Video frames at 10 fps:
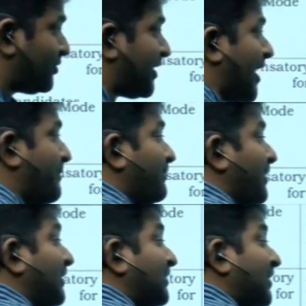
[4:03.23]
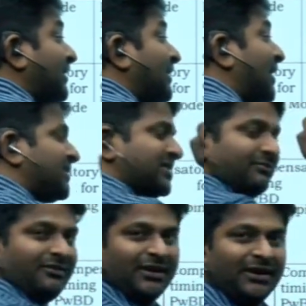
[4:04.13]
type the next
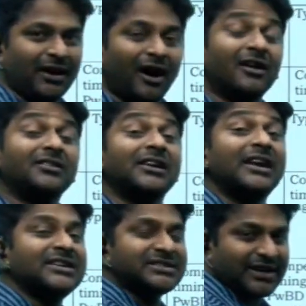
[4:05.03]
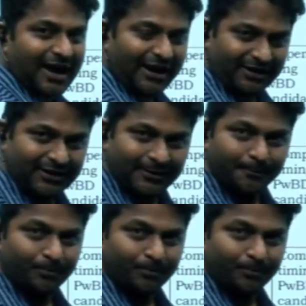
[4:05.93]
word or the next character.